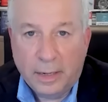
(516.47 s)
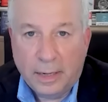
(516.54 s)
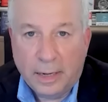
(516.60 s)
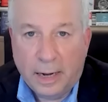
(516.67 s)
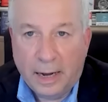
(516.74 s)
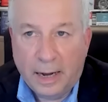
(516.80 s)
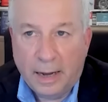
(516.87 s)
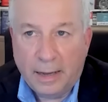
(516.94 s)

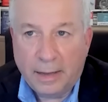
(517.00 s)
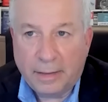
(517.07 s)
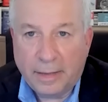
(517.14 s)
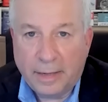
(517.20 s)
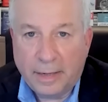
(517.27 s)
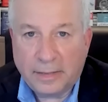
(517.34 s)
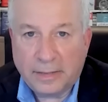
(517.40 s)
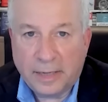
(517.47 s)
the
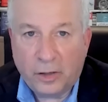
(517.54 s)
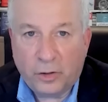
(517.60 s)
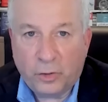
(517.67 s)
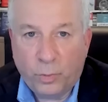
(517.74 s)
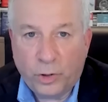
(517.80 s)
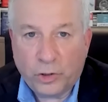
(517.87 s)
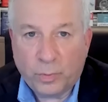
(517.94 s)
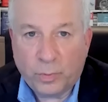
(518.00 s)
extent to
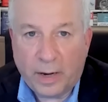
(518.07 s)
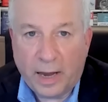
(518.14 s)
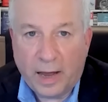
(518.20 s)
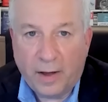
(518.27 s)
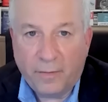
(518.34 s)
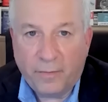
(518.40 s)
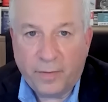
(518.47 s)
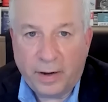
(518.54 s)
which we
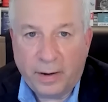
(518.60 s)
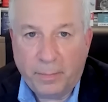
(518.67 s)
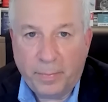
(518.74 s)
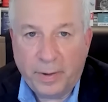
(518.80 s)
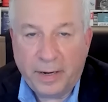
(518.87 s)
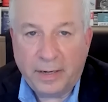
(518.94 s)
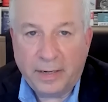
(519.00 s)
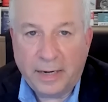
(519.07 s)
have a
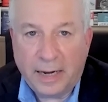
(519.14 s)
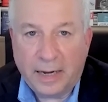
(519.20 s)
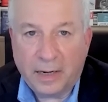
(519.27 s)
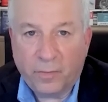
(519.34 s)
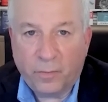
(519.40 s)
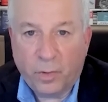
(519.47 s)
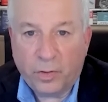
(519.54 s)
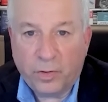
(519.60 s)
big
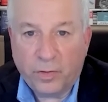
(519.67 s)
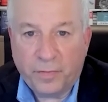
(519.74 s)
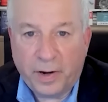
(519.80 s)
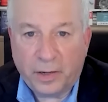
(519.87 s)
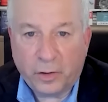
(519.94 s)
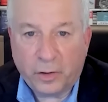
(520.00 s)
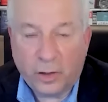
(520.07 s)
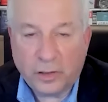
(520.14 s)
negative wealth
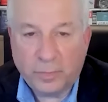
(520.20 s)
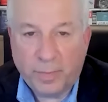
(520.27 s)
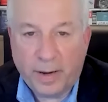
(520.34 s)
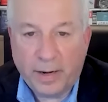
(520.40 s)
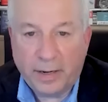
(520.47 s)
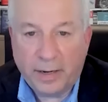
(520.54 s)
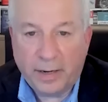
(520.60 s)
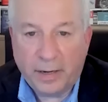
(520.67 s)
effect on
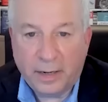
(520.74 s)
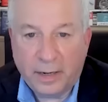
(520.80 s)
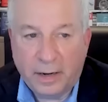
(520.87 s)
spending